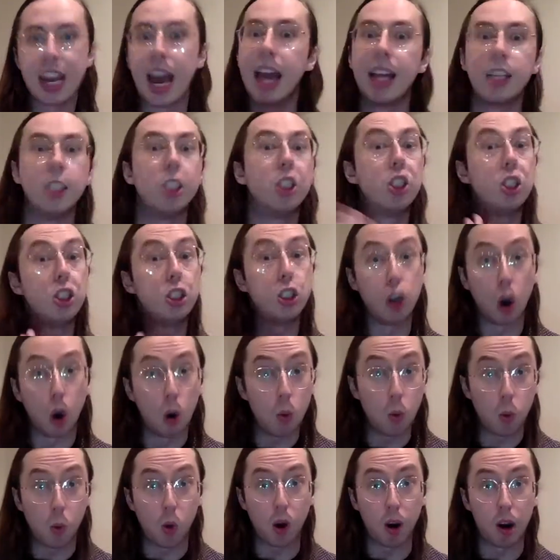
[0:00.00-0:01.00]
And don't
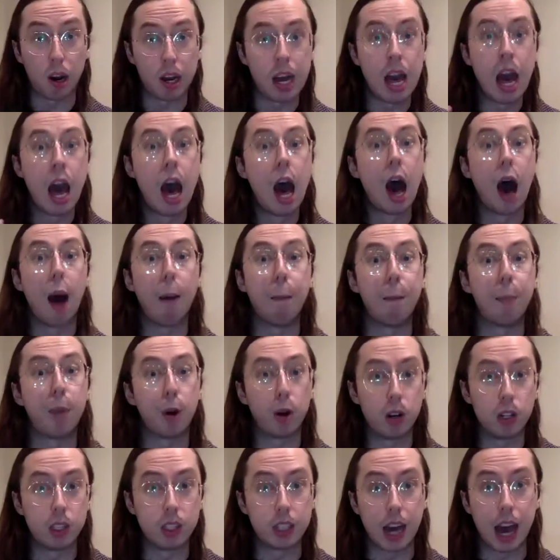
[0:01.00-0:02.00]
worry, a
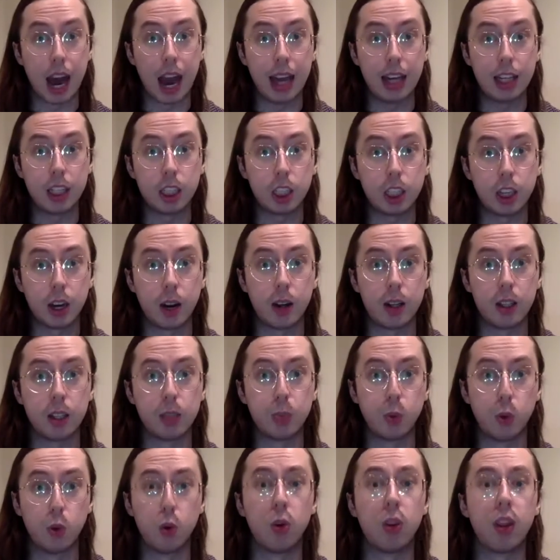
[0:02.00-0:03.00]
bird died in Charity's
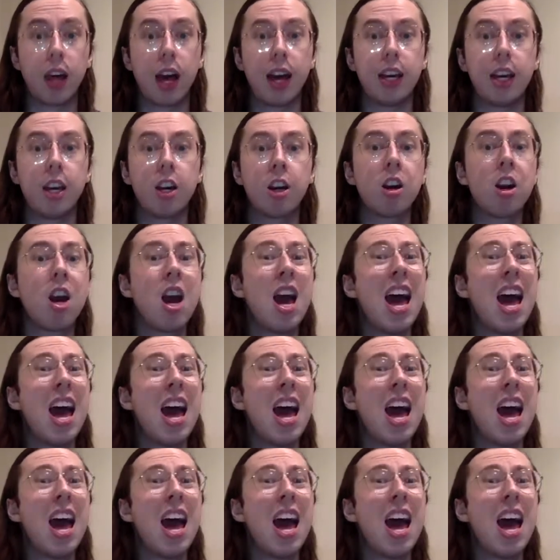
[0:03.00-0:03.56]
pool that year.